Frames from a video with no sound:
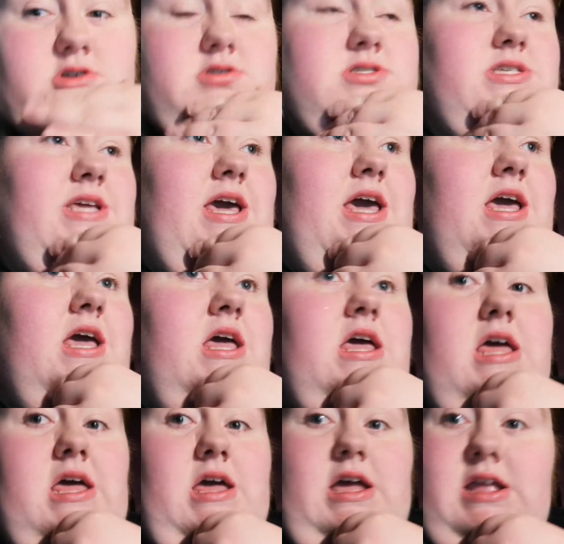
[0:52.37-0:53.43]
Mother's Day.
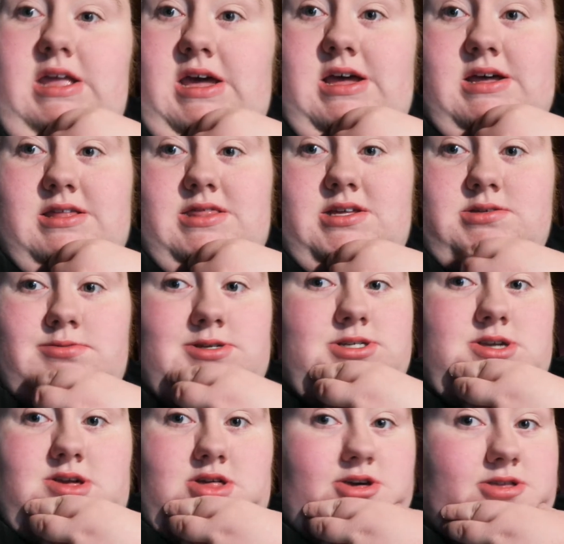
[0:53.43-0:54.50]
And yeah, that's
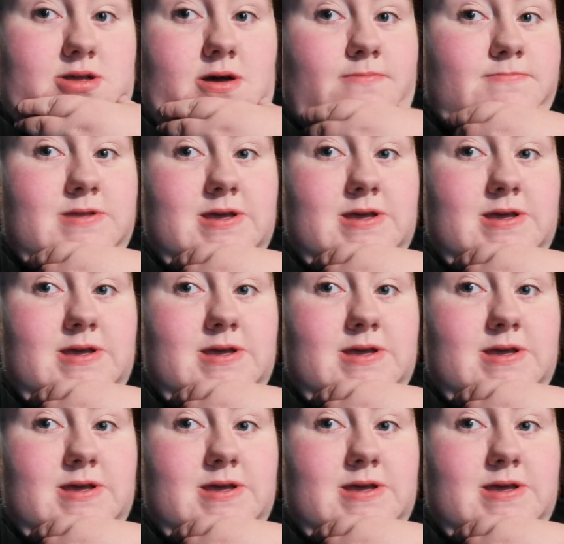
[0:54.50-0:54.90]
basically just the